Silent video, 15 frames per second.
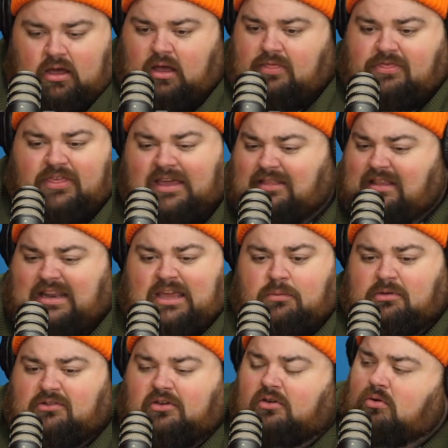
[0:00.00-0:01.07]
thing that he
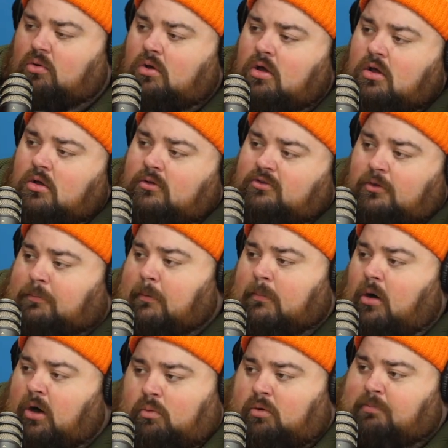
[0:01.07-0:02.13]
would do to
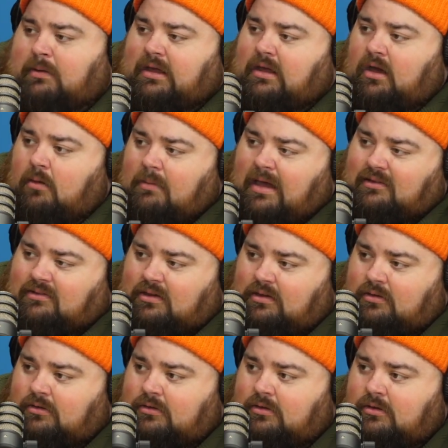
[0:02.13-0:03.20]
promote it would be amazing.
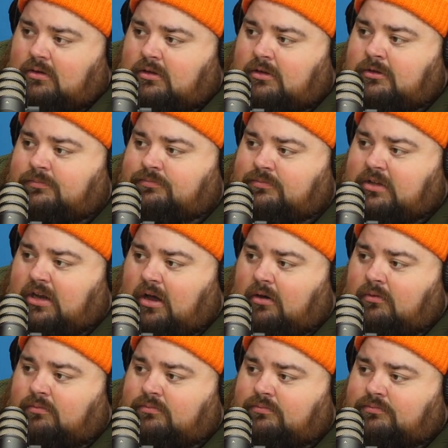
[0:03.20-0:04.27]
You know,
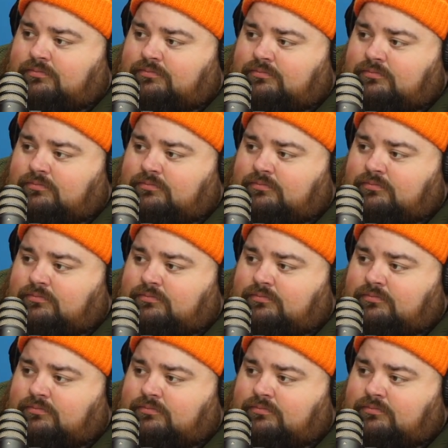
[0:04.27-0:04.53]
he's great.